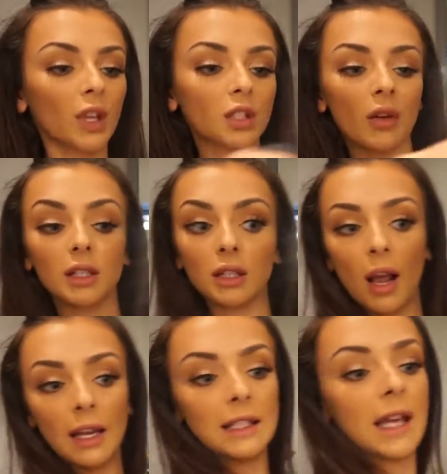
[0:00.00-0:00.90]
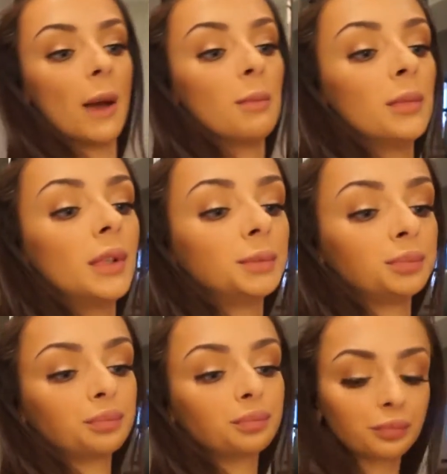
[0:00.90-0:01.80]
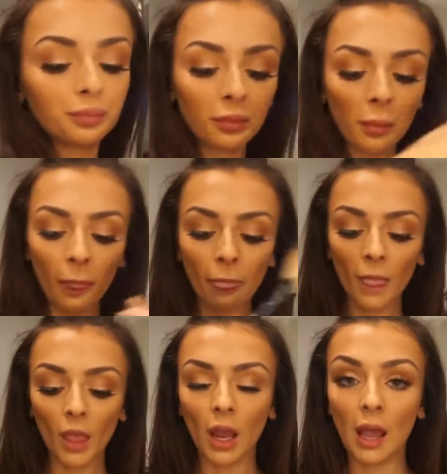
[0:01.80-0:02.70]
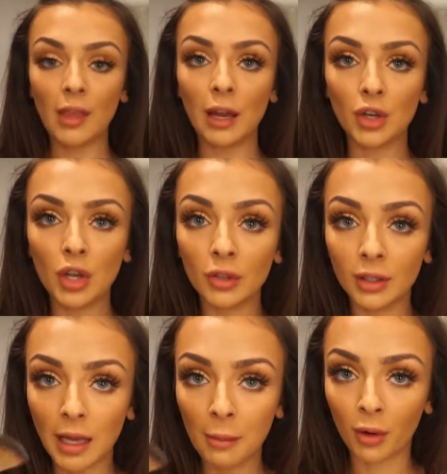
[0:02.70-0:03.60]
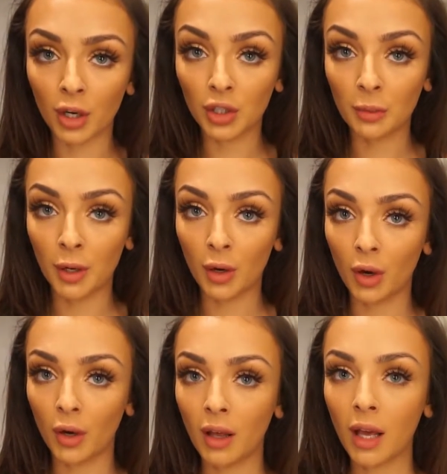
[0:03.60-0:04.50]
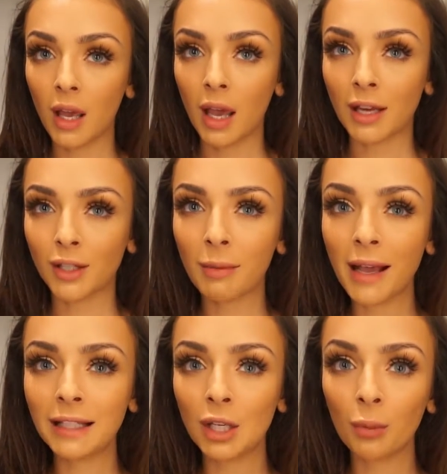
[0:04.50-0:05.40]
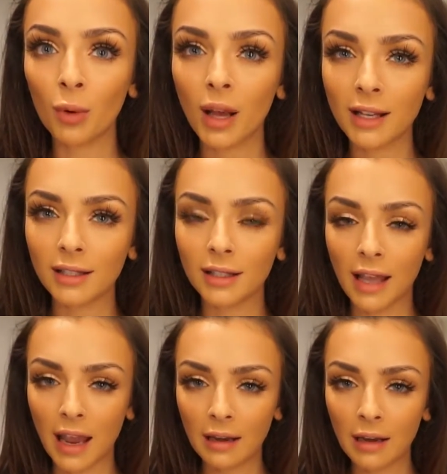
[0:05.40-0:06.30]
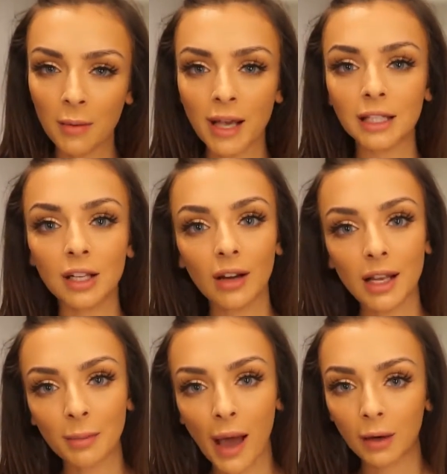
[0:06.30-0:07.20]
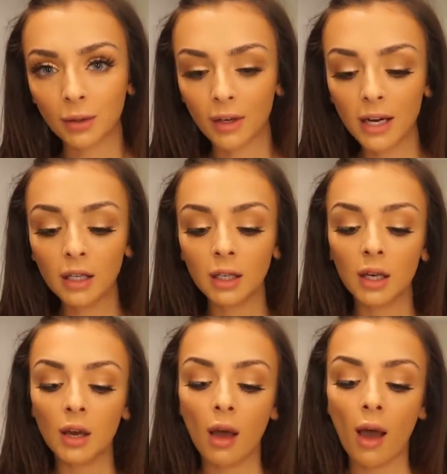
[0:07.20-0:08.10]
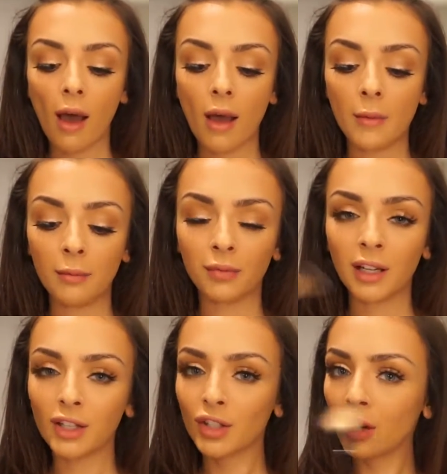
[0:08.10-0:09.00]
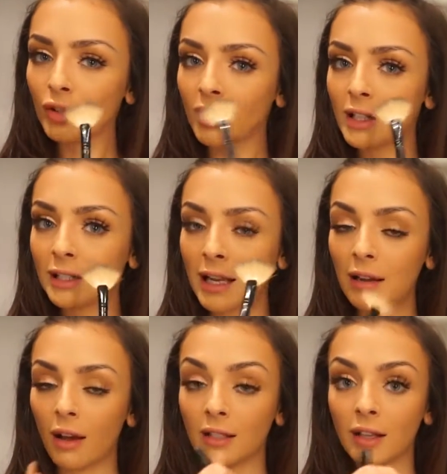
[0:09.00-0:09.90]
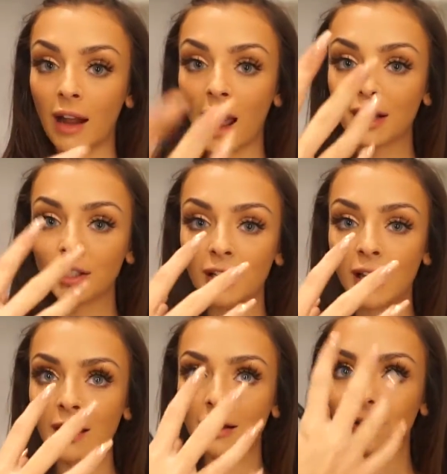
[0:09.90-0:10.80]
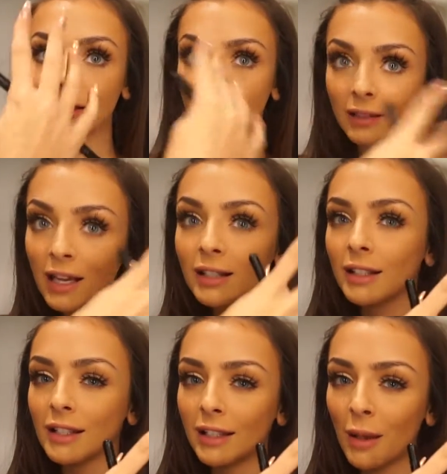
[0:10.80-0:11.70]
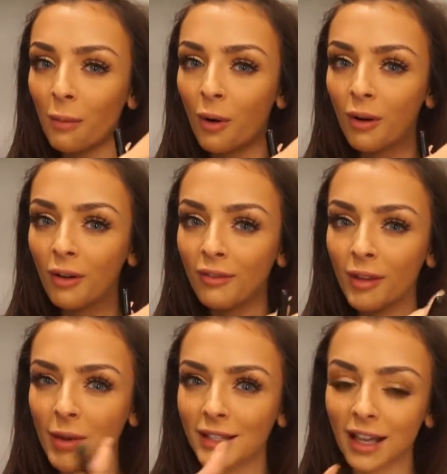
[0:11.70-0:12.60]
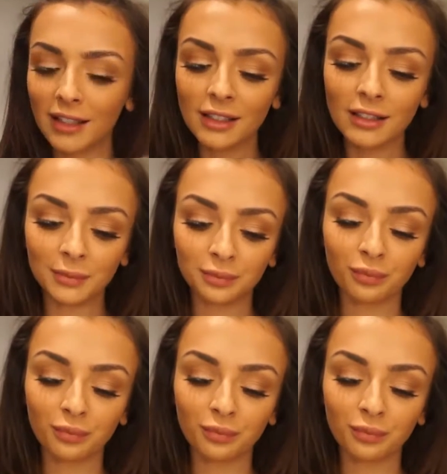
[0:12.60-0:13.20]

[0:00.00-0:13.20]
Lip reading: so it's slightly damp, and then use the damp brush to put it on. It just makes it look more like skin, and it makes it look less powdery, and it just goes onto the skin nicer, and it actually sticks to the skin more, if that makes sense.